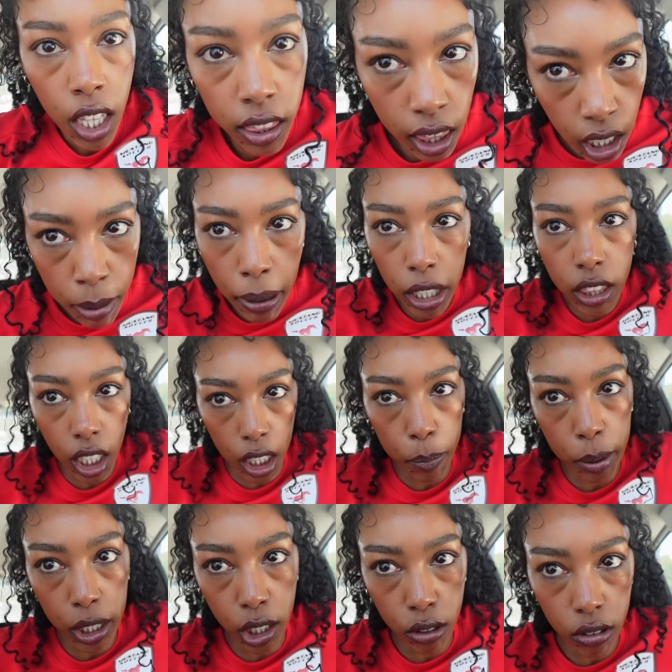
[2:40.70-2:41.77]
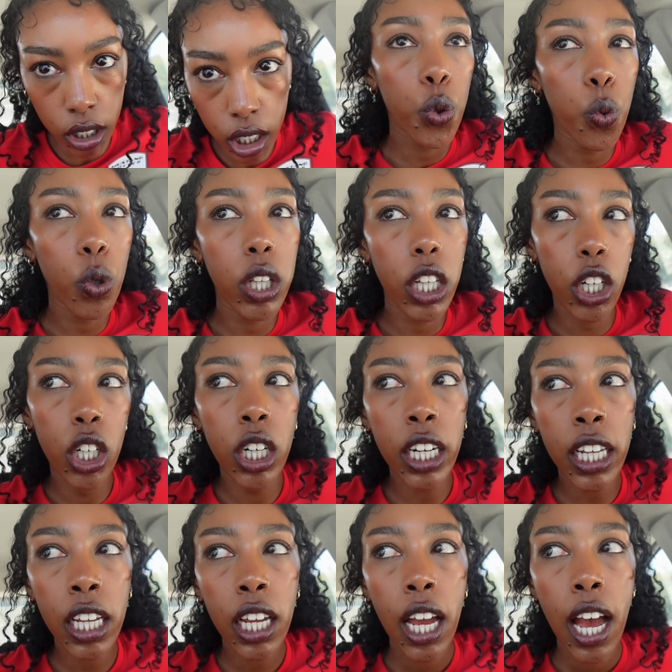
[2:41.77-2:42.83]
The thing about therapy, dude, you
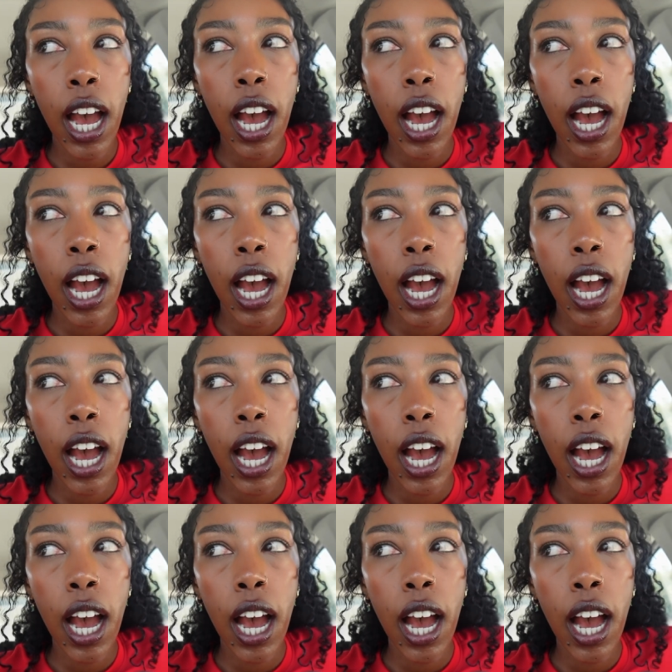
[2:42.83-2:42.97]
literally